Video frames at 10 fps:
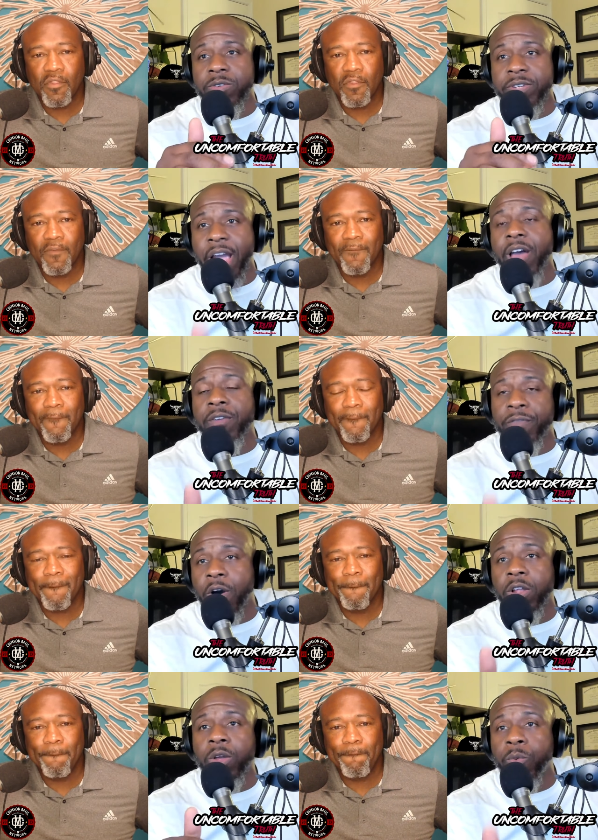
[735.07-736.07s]

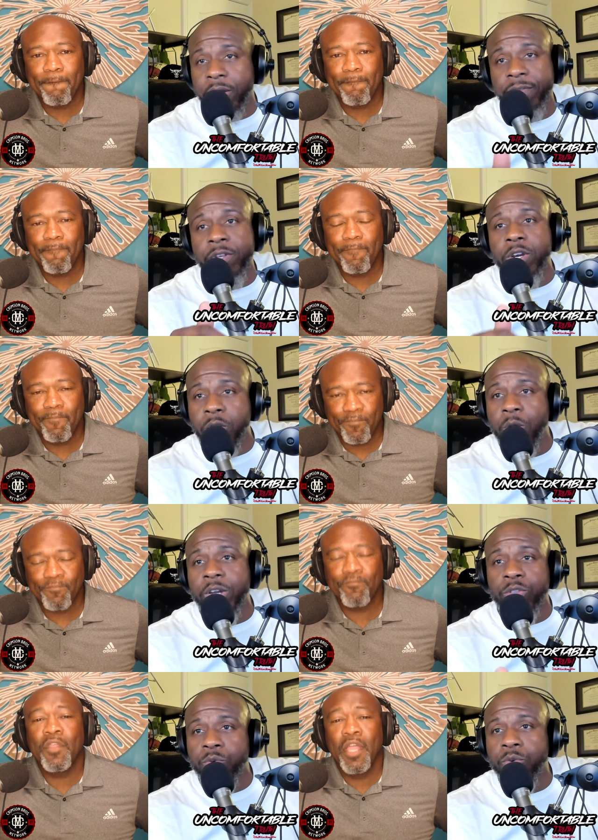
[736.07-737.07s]
Speaker 1: downfall or whatever you're
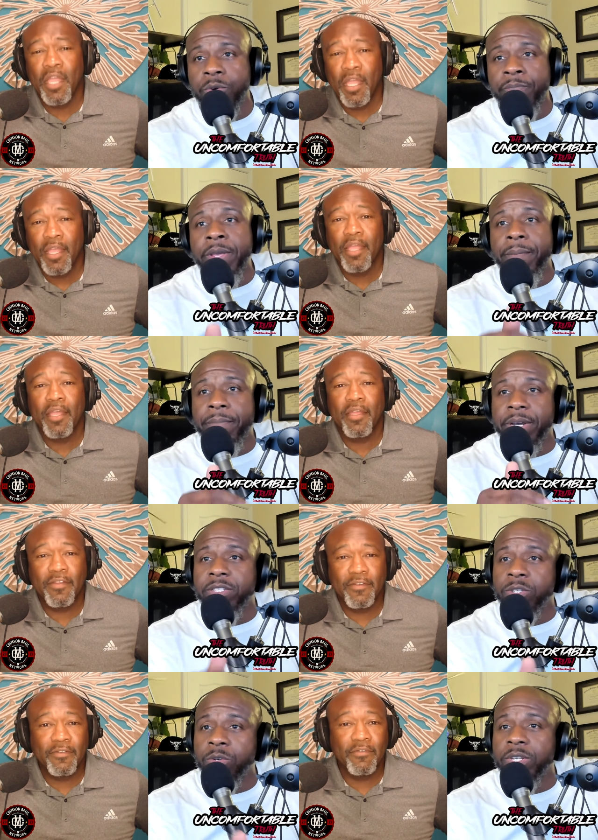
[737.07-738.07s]
going through,
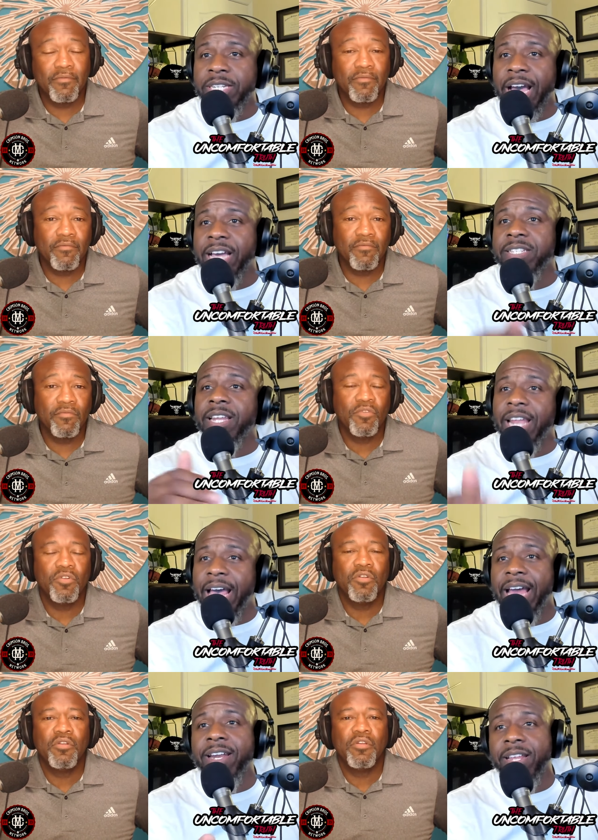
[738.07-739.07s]
but you decide to
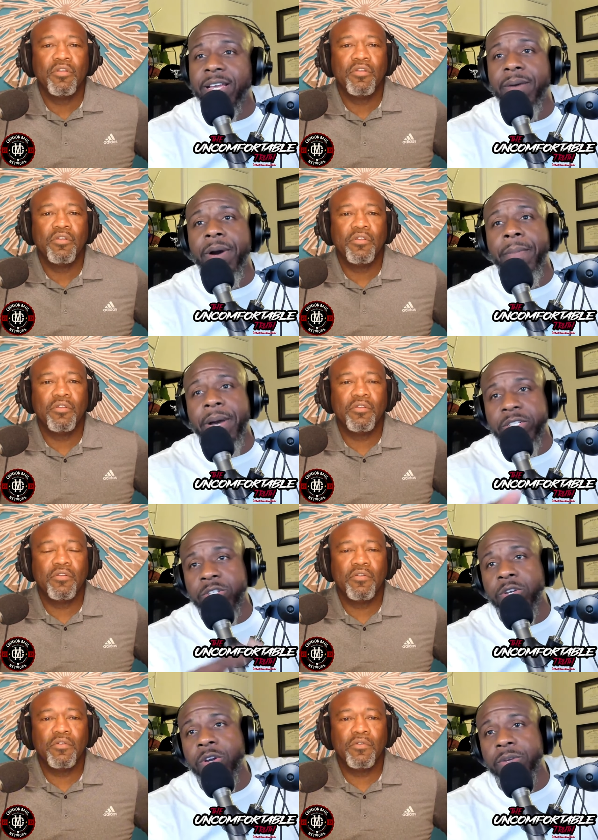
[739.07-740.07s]
lie to them about
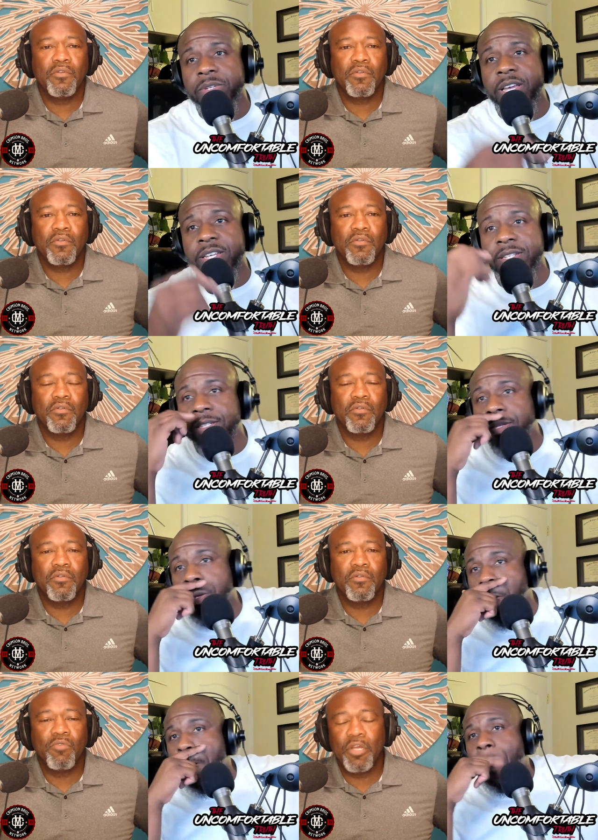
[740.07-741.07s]
your circumstances?
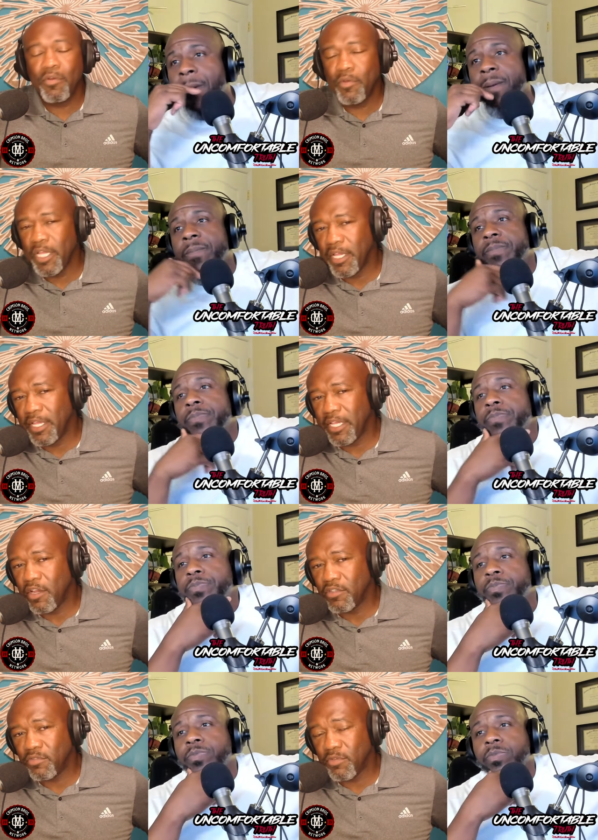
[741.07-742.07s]
Speaker 2: Well, it, it
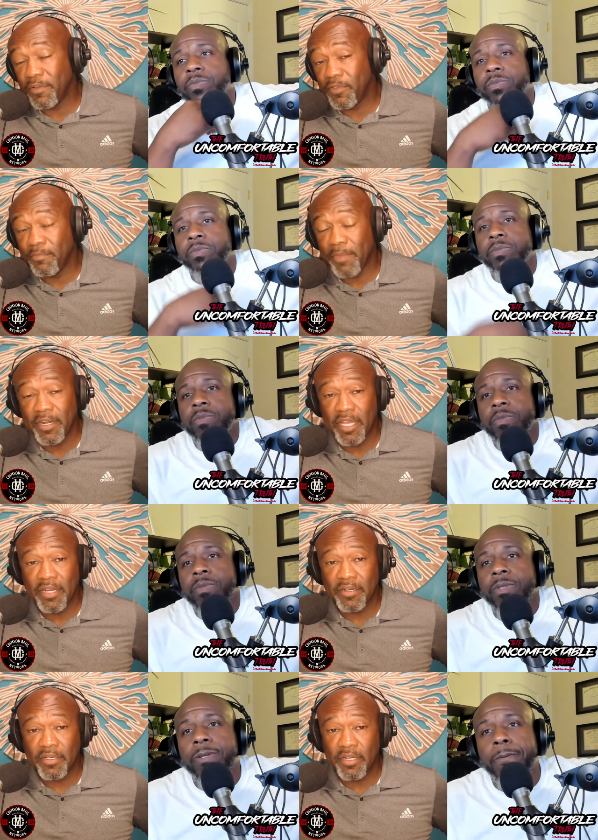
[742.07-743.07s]
goes with you might
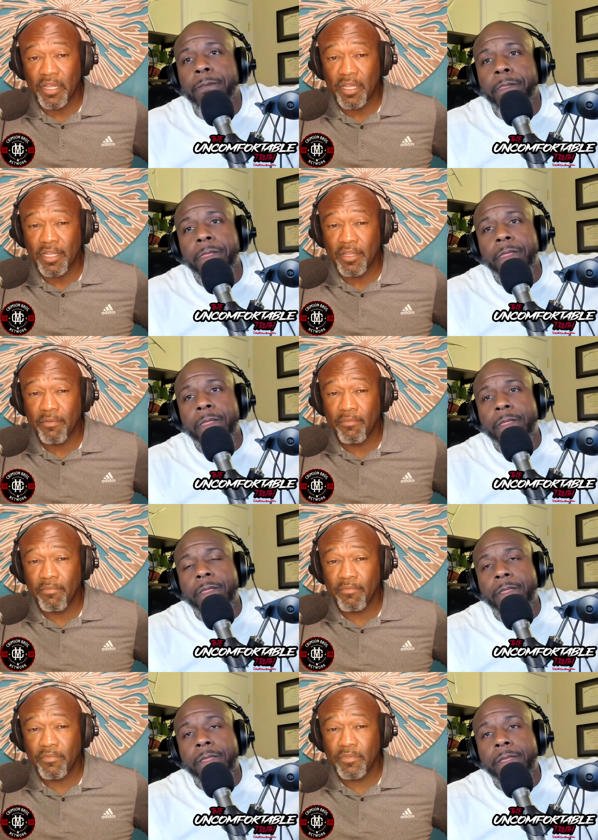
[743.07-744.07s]
not um,
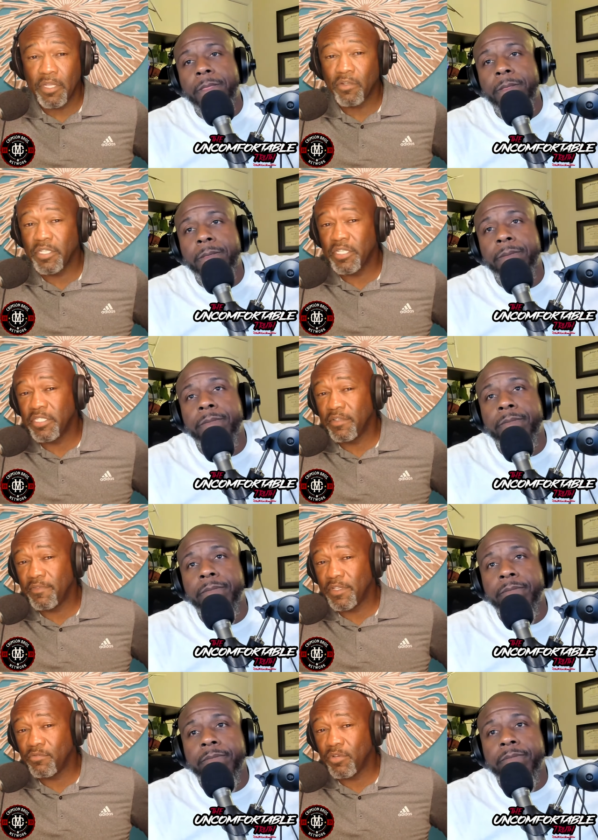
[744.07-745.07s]
talk to this
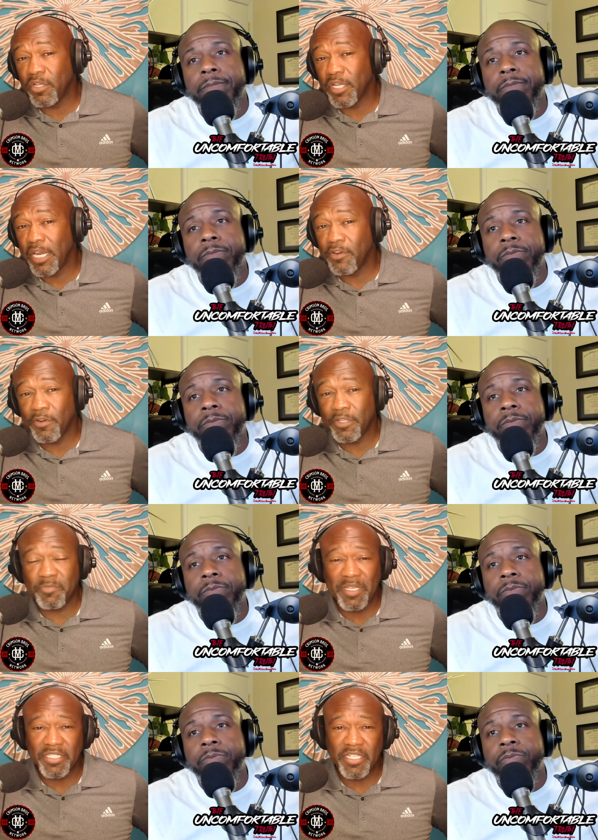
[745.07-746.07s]
individual a lot, or
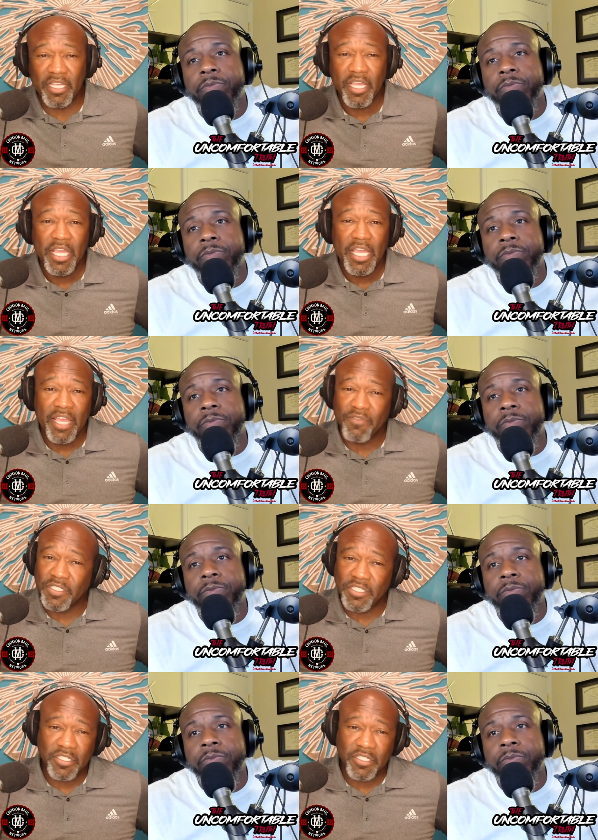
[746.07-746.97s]
especially if it's